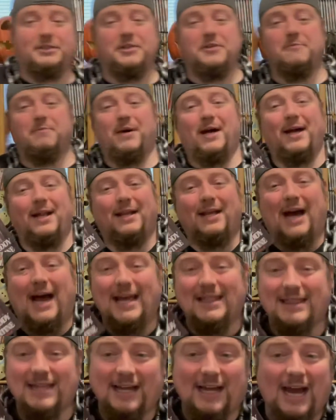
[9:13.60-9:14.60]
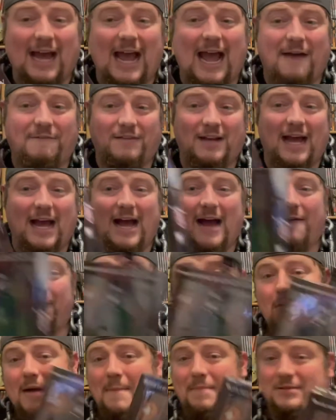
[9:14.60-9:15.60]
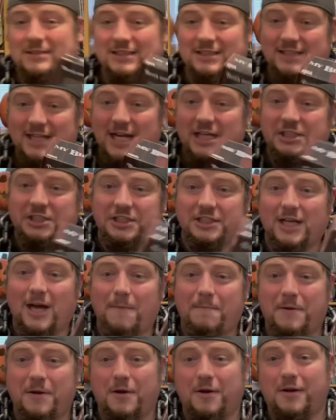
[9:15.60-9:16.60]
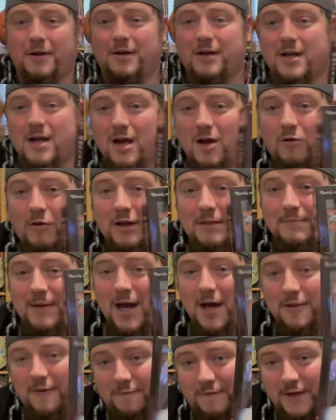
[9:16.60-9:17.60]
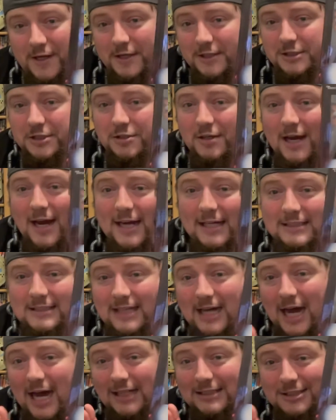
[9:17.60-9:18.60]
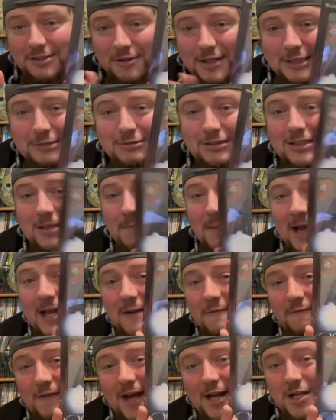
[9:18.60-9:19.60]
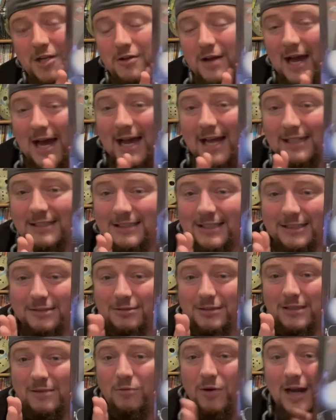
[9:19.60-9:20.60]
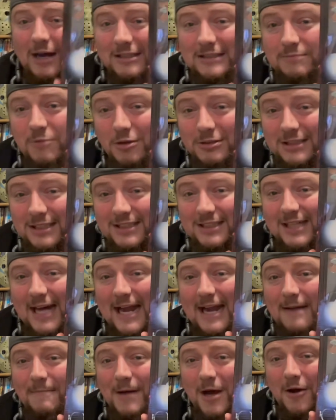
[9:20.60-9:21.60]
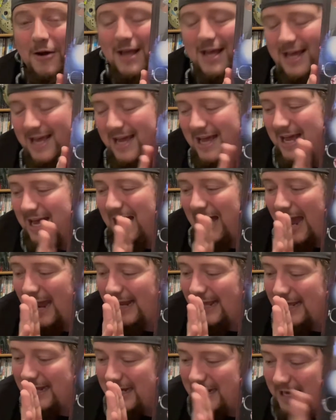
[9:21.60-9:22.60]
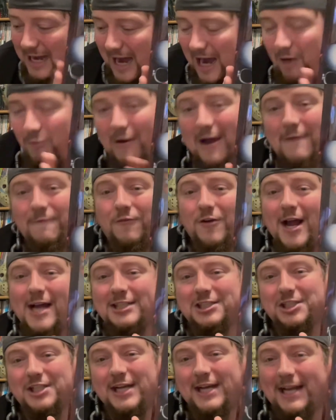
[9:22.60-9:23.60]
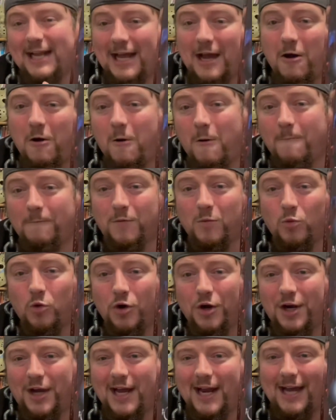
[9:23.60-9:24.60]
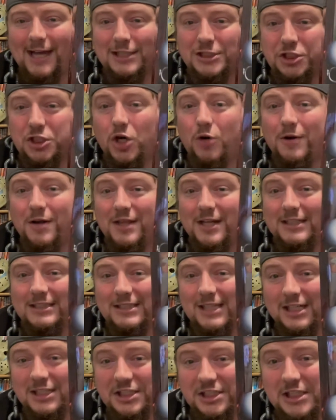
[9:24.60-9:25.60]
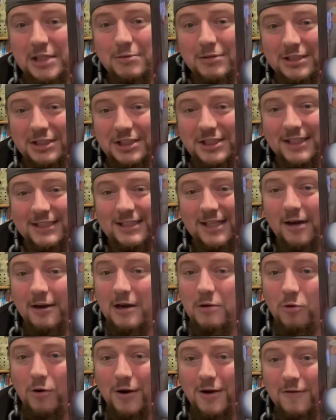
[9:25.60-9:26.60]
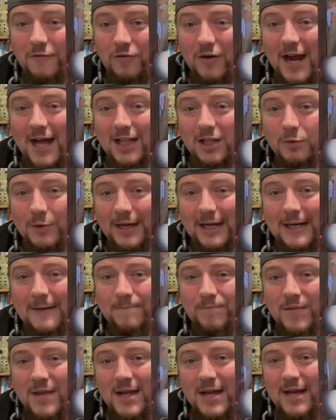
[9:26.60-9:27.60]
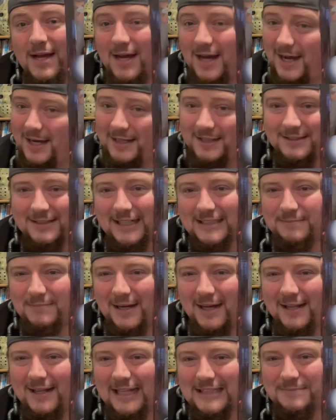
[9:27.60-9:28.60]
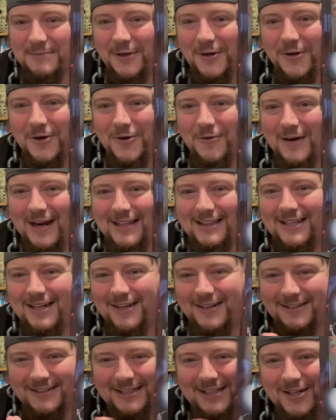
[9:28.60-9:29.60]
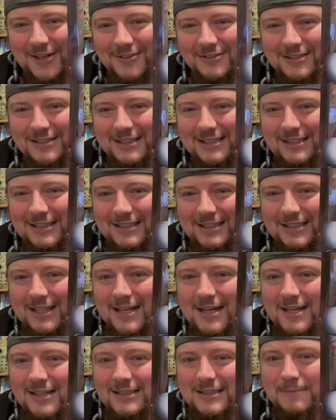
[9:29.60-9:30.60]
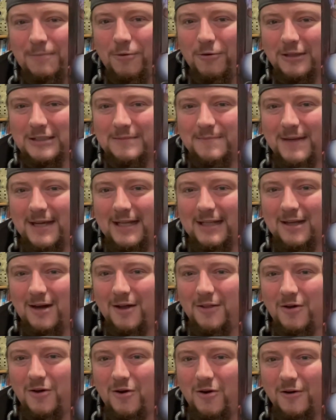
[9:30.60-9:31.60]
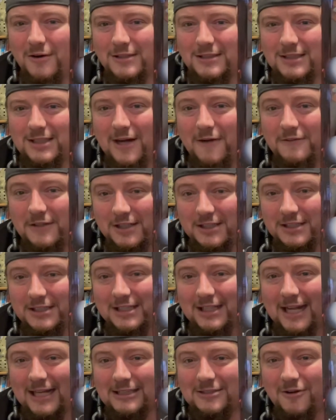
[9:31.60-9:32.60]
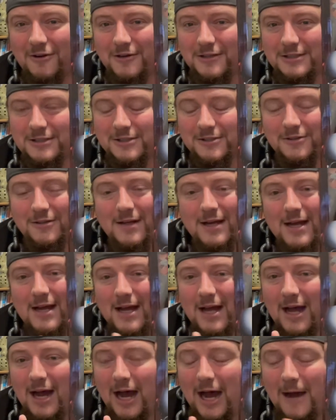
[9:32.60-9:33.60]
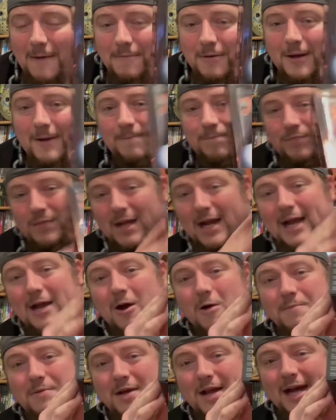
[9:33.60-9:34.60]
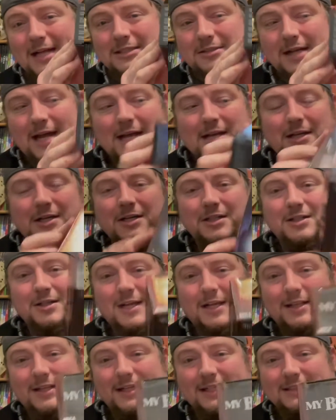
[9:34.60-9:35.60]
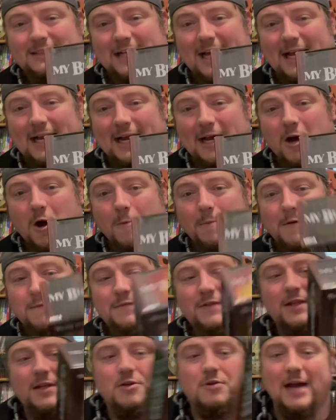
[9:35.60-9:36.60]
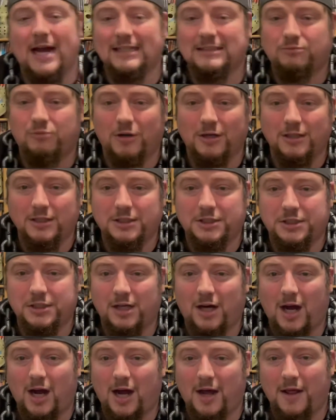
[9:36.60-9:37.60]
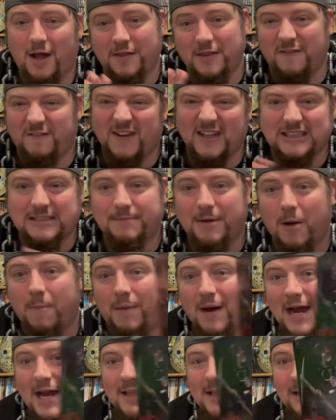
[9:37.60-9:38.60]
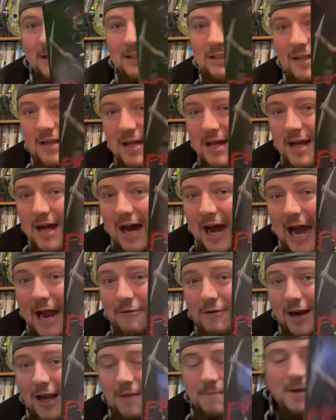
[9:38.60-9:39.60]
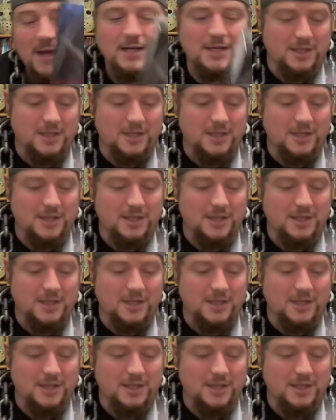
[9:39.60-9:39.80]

but I think I have to have a representation up here with my other figures, you guys. Uh, so this was the main event, you guys. This was the one I was most excited about. I cannot wait for Angelina to go home from work and I can show her this because she was just Harry Warden for Halloween. Because uh, that's my that's my girl right there. You know, she just supports me in all the horror stuff because she likes horror too. Uh, but I hope you guys are getting a good look at this. And I hope if you guys weren't uh, on the fence about buying this, I recommend it, you